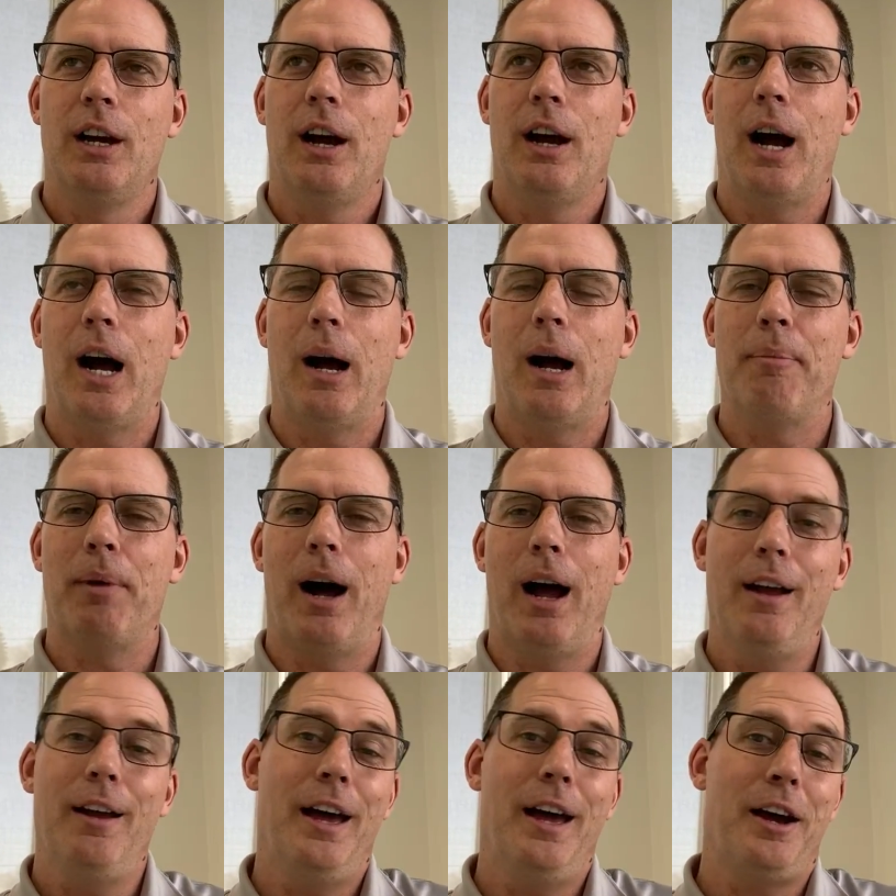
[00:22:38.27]

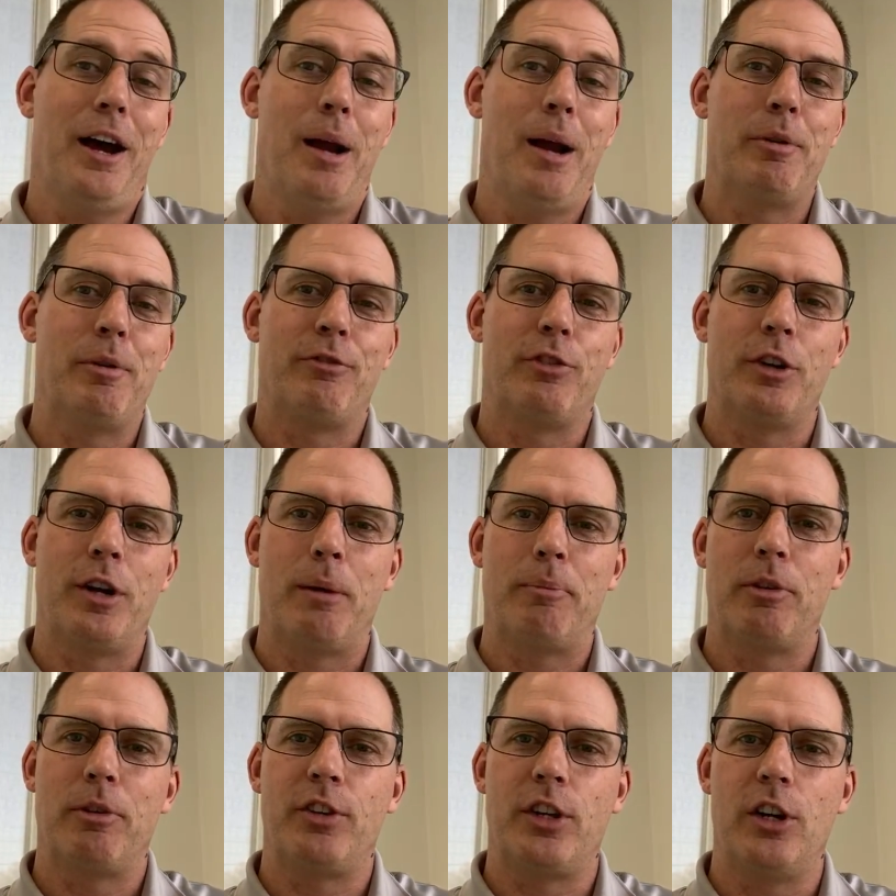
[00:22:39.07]
I had a hybrid for a
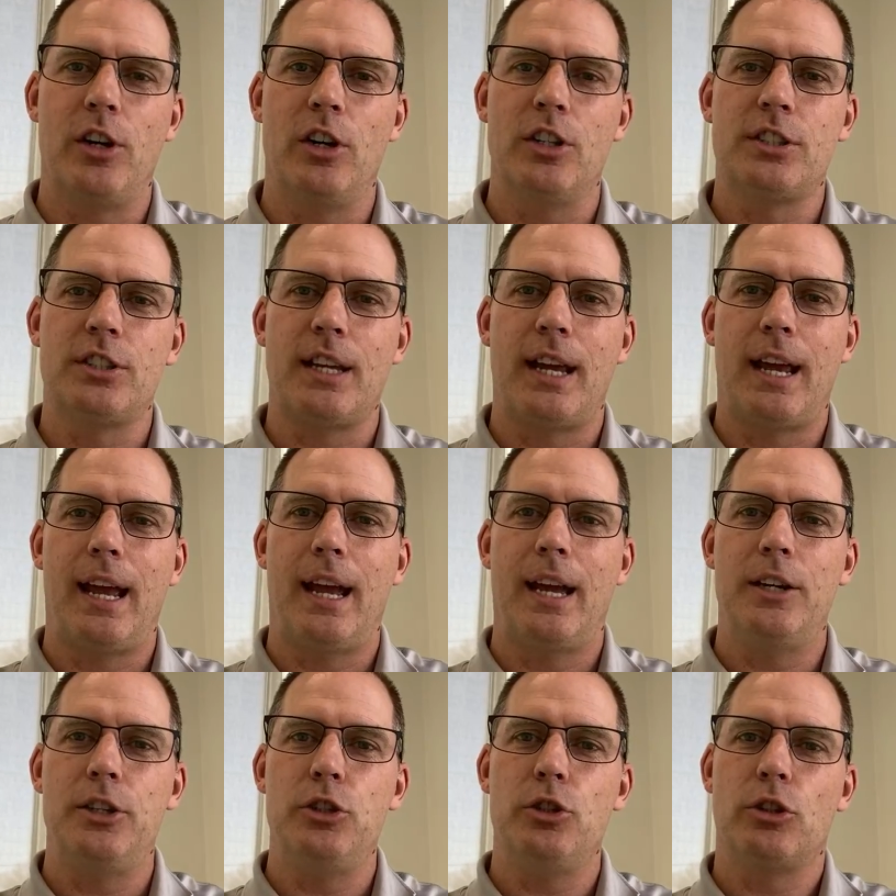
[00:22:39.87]
number of years,
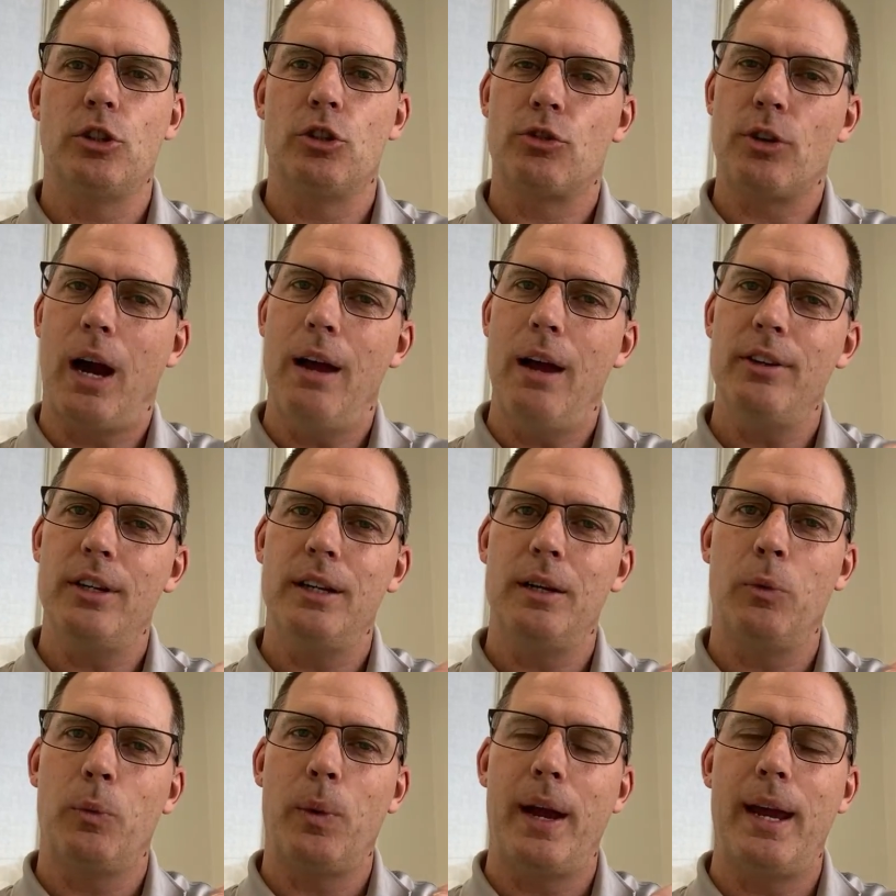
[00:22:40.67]
and you can drive it
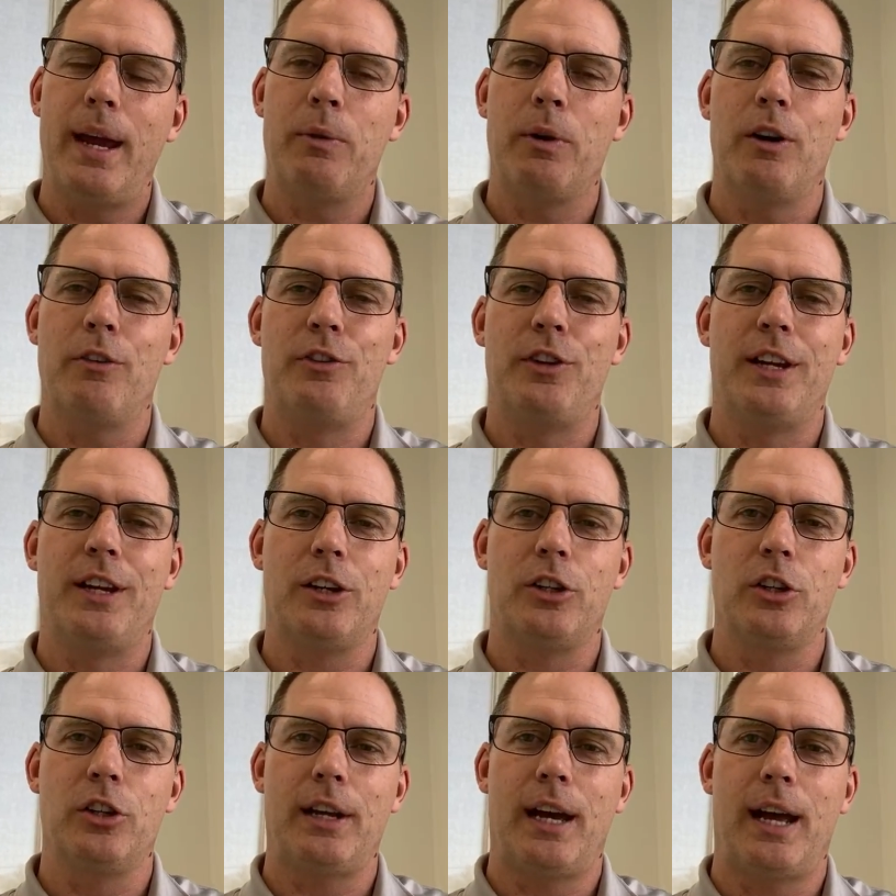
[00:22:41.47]
in a way where if you
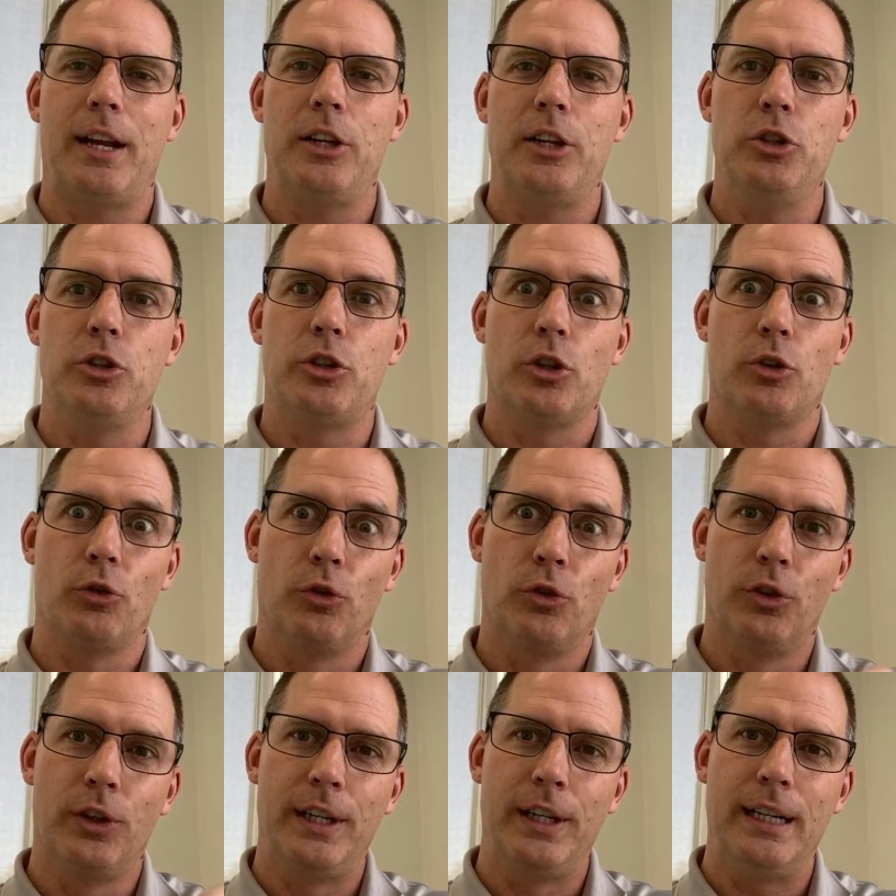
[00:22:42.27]
get good at it, you
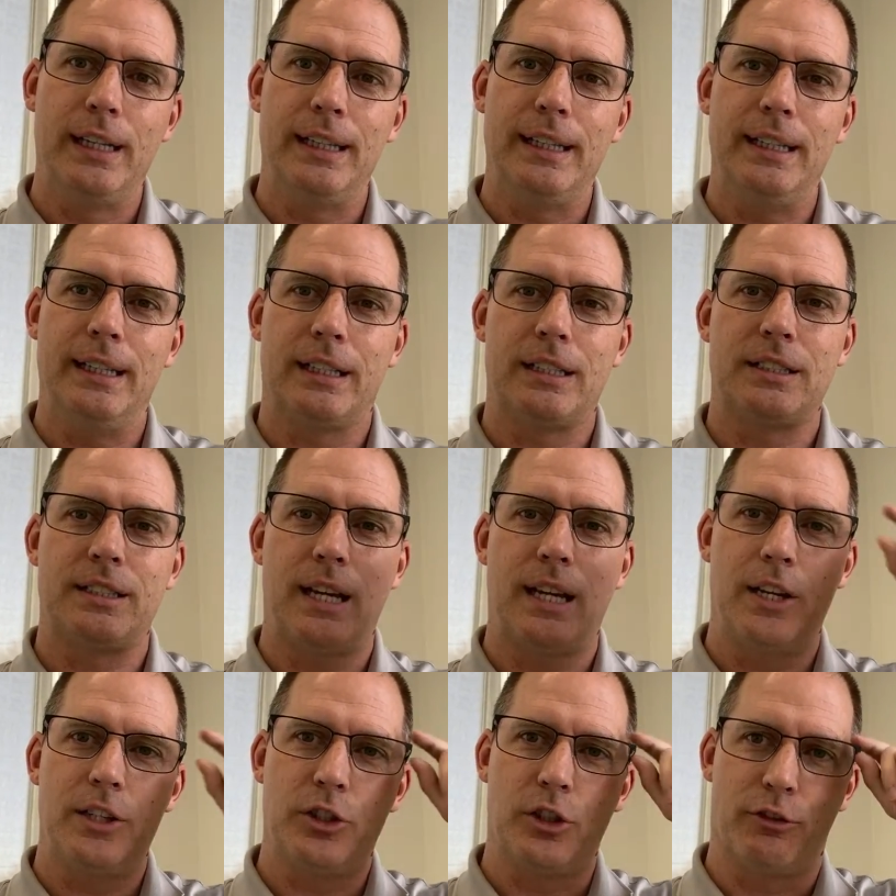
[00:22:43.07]
can really
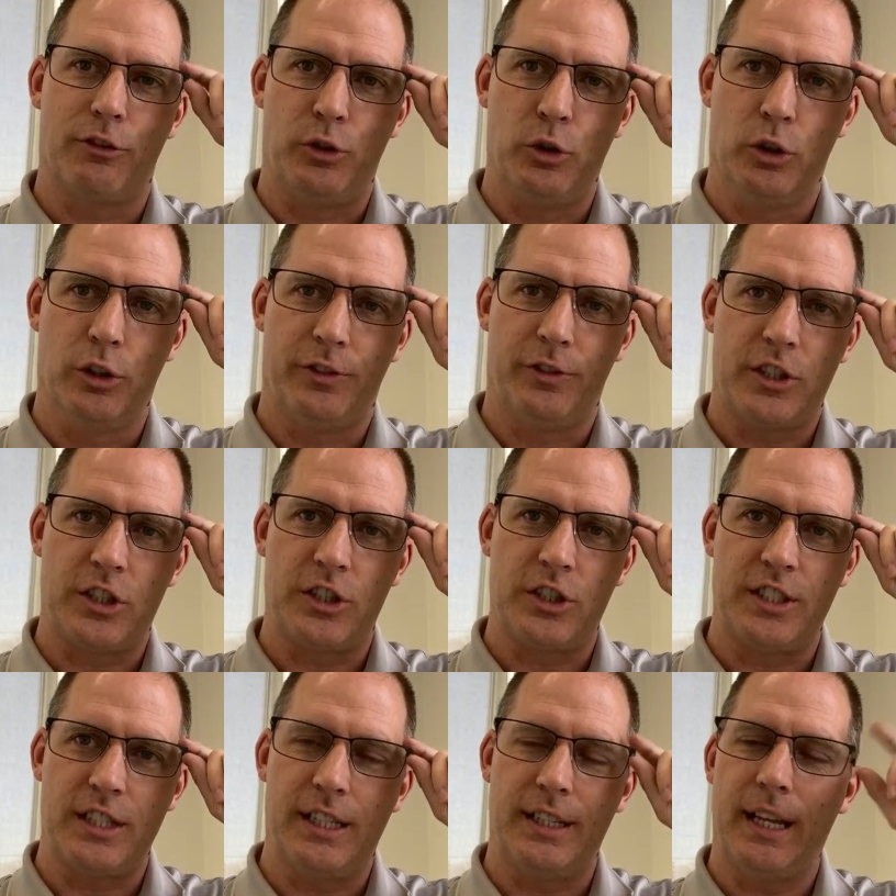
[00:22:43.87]
extend your fuel
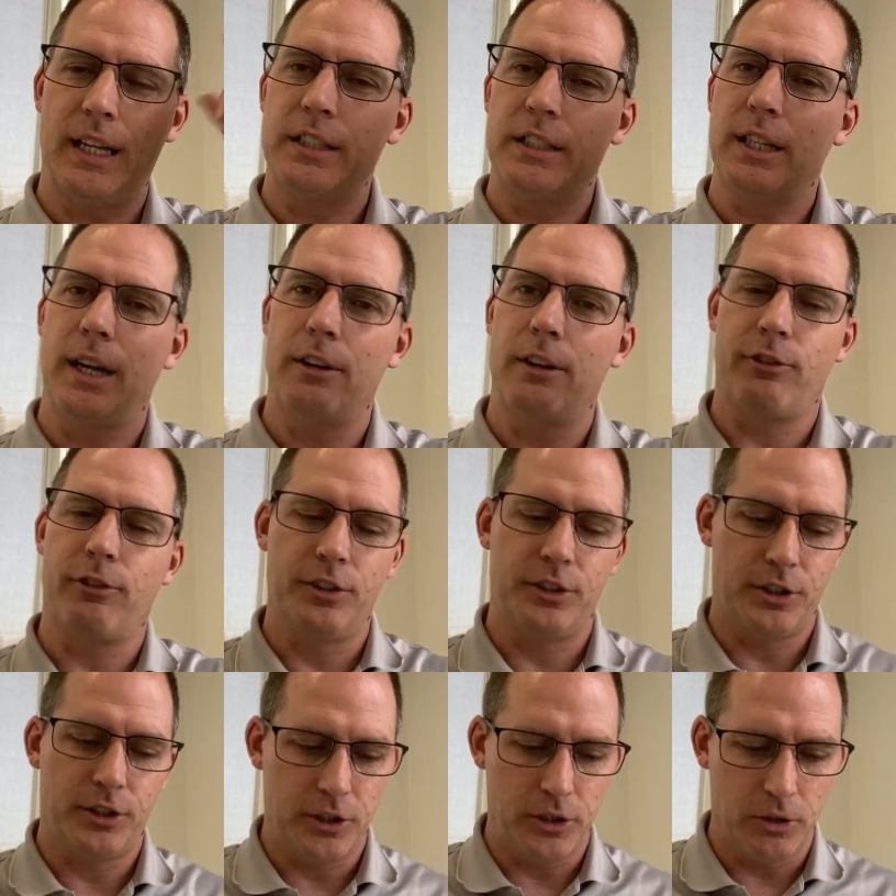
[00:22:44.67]
efficiency, and that's kind of
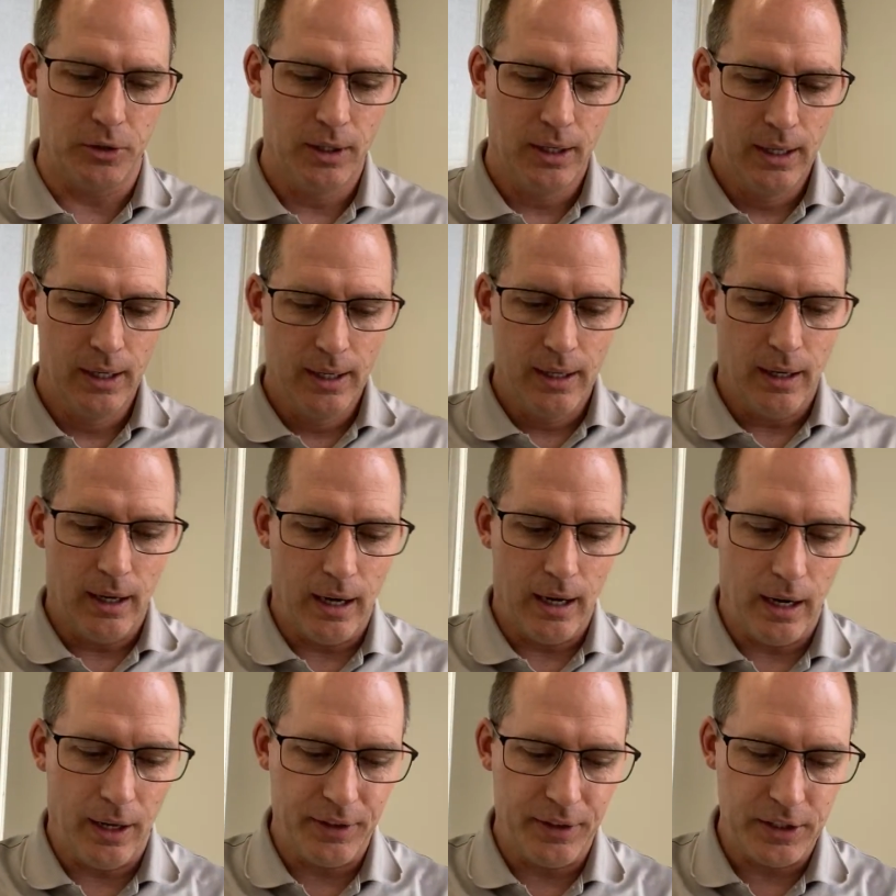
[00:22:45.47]
fun to do
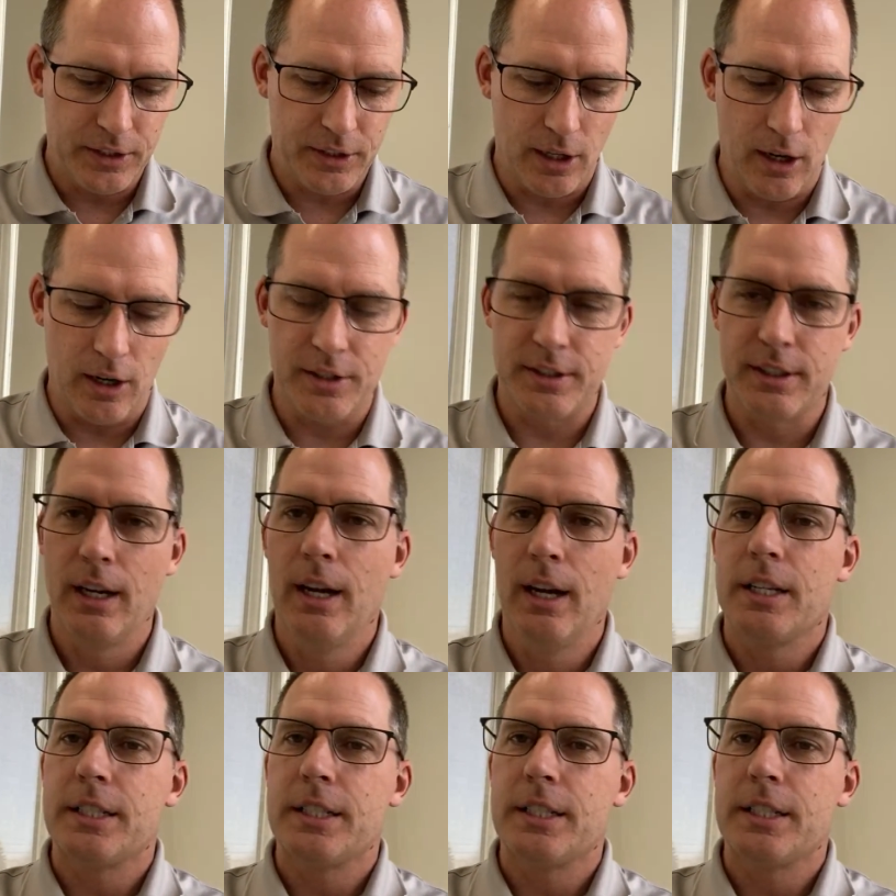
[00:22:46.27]
on these cars.